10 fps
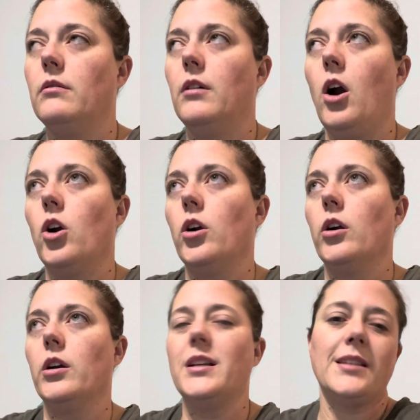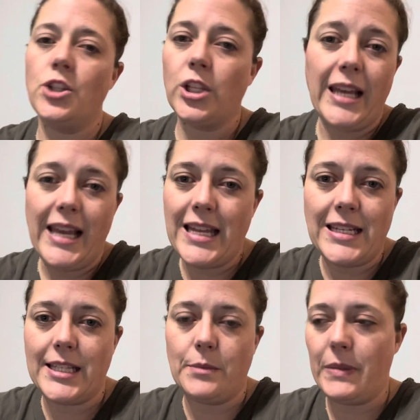are essentially
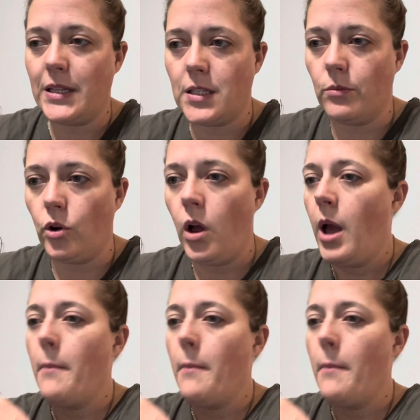indispensable.